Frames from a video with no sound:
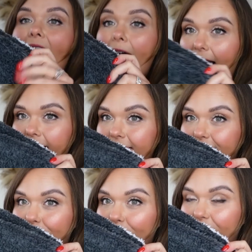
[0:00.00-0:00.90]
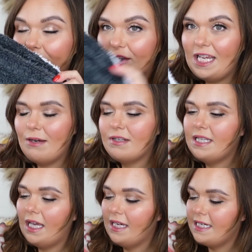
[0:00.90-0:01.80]
and it's fluffy on the
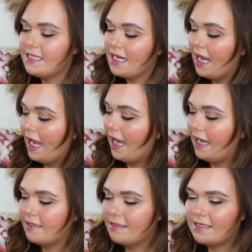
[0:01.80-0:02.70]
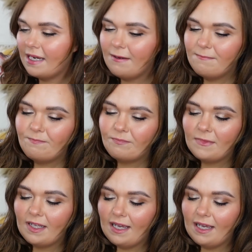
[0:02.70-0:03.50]
outside and um,